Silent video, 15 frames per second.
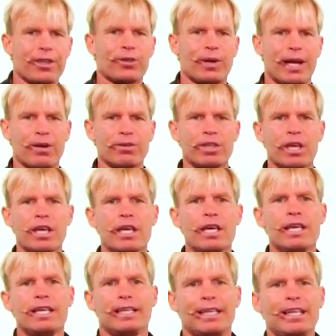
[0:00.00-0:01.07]
the ground
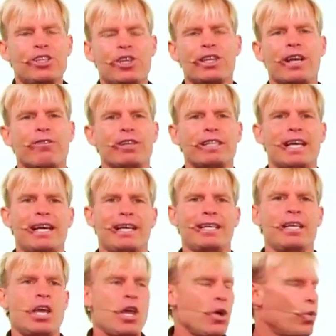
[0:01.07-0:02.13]
each and every
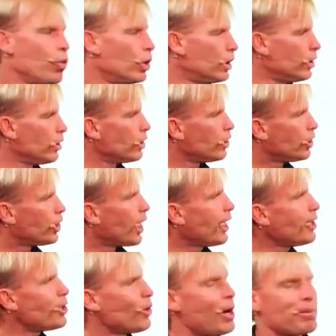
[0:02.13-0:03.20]
day will
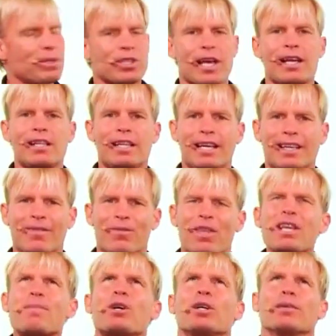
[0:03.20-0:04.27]
charge you up. It's kind of like,
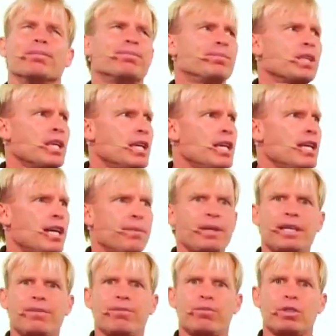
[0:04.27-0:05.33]
think about it. I
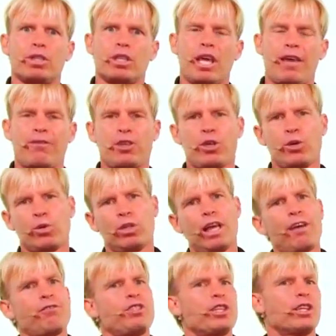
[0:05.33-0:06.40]
mean, if you
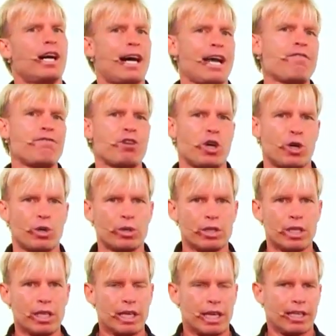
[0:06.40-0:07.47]
left your iPhone
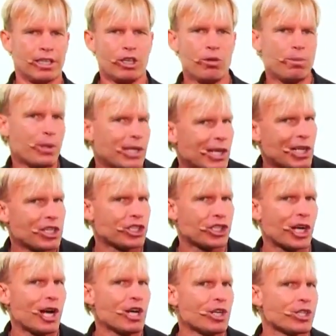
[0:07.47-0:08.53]
and you don't put it on the
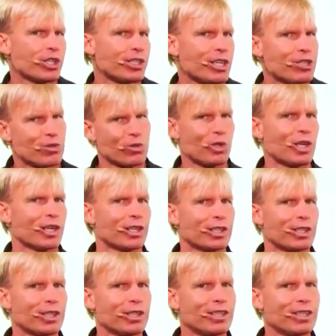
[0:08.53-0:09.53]
charger, it doesn't work.